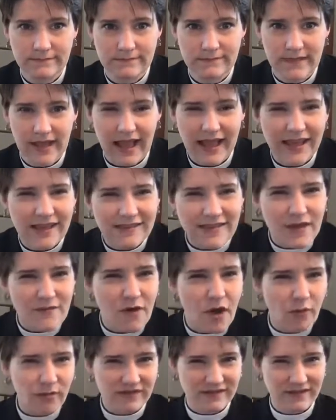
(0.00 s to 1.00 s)
I guess I've
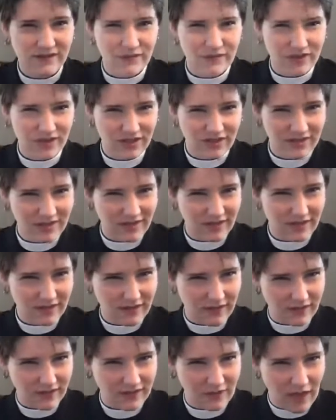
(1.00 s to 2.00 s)
always envisioned these
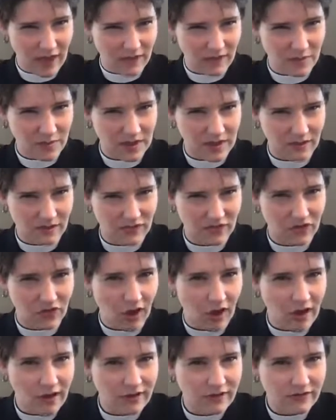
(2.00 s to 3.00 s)
as being
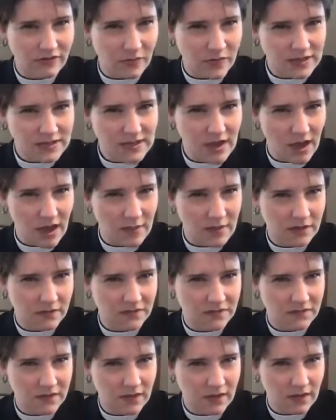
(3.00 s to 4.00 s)
scars when
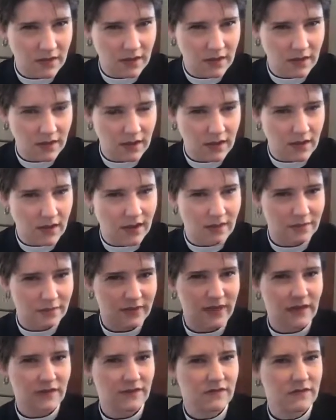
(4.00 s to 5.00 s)
Thomas
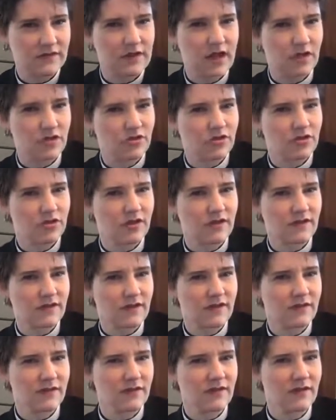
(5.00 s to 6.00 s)
gets to touch
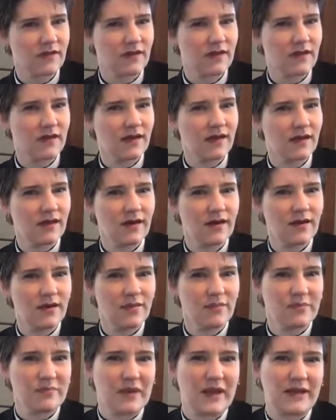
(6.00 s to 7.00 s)
Jesus.
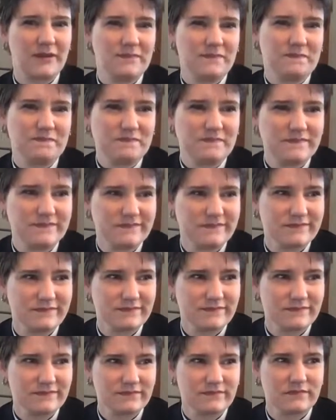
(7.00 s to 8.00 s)
But
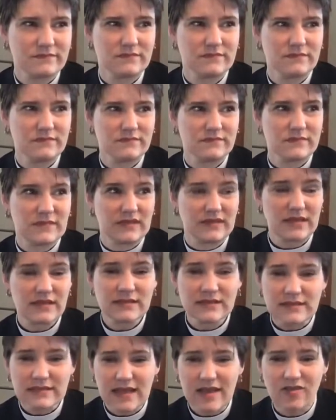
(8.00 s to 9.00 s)
it
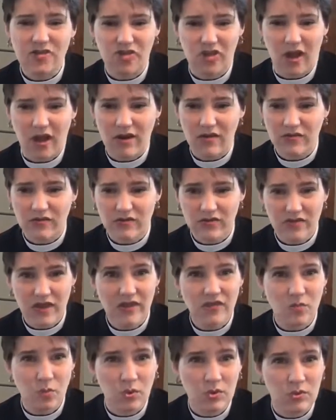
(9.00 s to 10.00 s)
doesn't say scars. It
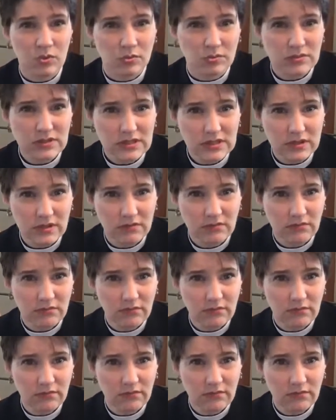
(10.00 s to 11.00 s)
says wounds.
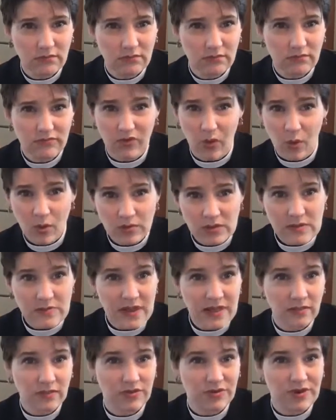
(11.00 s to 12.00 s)
It's only
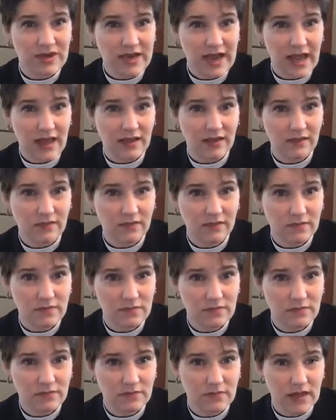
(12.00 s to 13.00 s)
been 3 days.
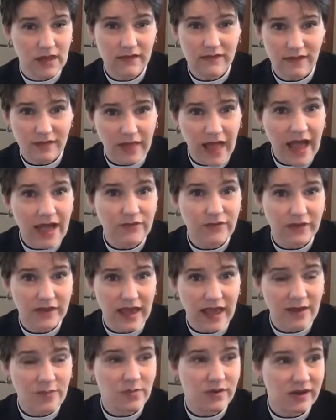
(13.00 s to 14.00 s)
He's alive
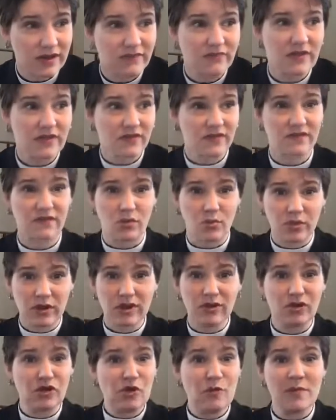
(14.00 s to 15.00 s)
again. But if this is a real
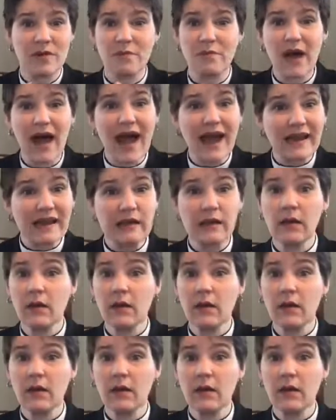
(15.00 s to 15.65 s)
human body,